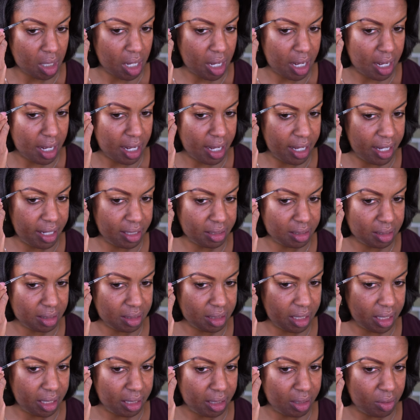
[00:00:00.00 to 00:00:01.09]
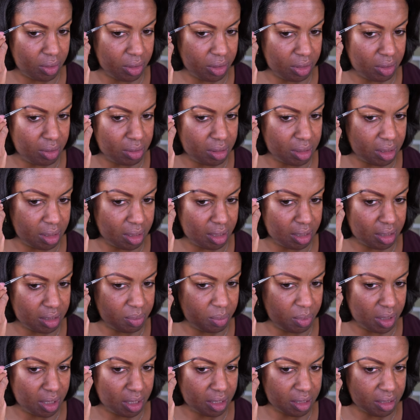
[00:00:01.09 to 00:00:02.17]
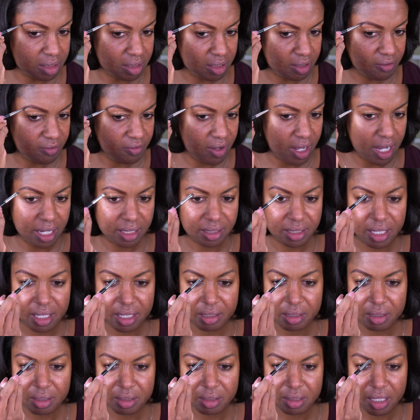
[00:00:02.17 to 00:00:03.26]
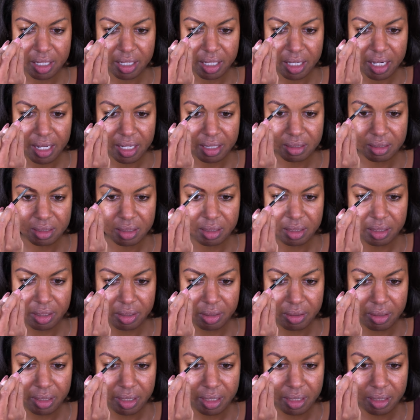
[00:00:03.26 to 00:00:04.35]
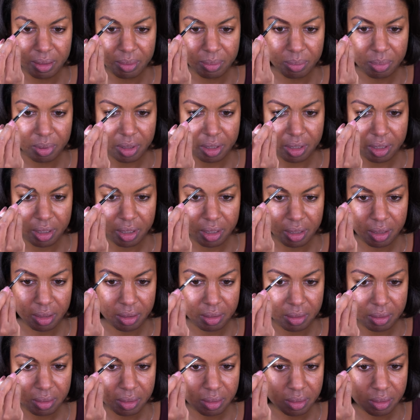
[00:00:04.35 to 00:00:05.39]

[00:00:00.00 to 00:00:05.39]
I hesitated on using this because of the fact that it looks like it has glitter in it, but